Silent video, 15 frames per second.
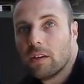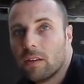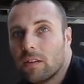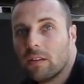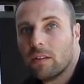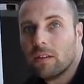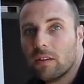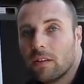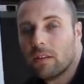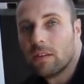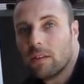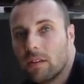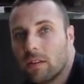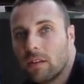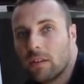put something
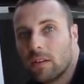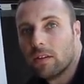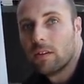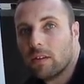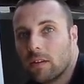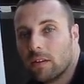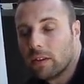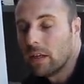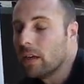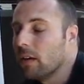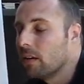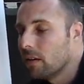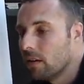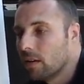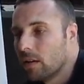on the side so it
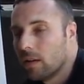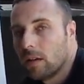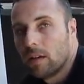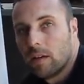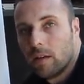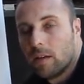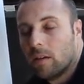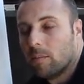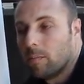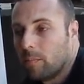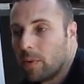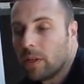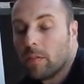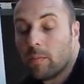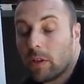yeah. falls down on
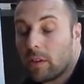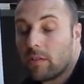something. But,